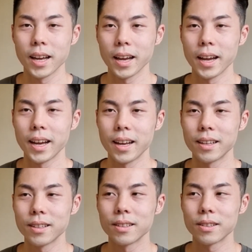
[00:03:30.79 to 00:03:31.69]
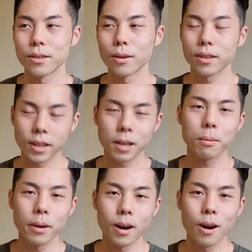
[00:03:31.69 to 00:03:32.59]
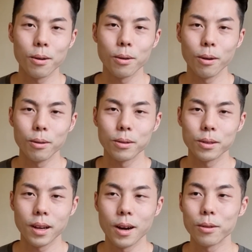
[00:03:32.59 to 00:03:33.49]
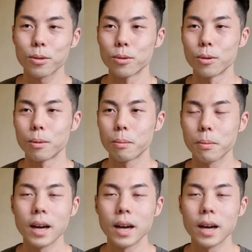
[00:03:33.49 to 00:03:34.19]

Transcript: and you're thinking about how to